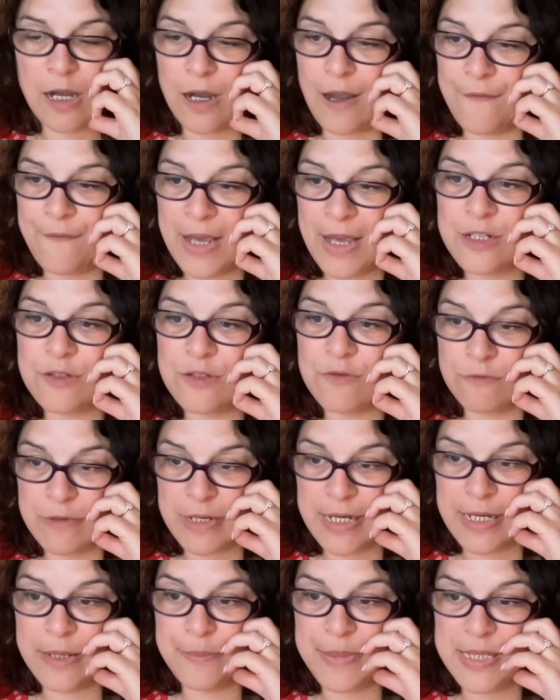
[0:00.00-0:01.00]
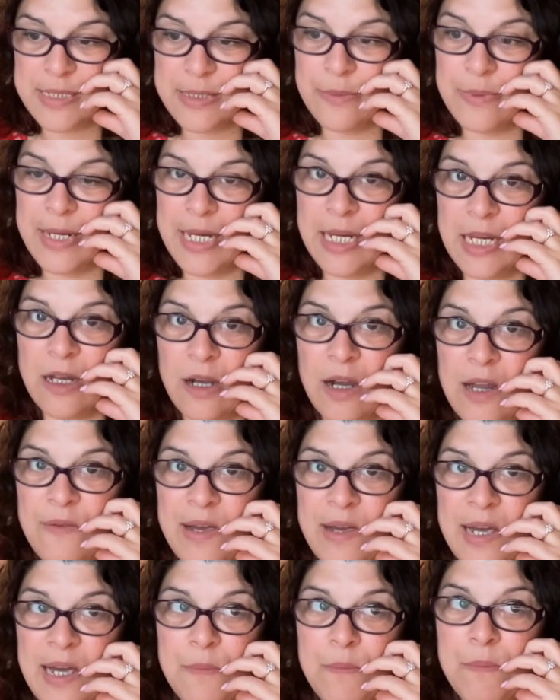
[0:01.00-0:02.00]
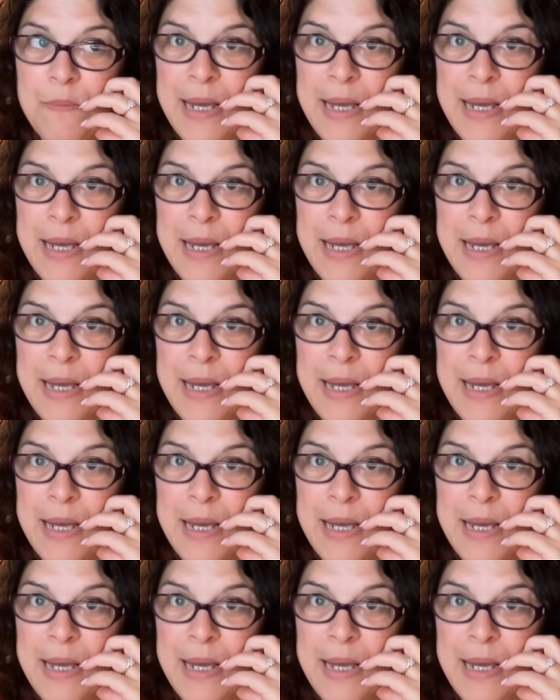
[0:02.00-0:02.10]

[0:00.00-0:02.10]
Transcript: I've had a really busy week. I've had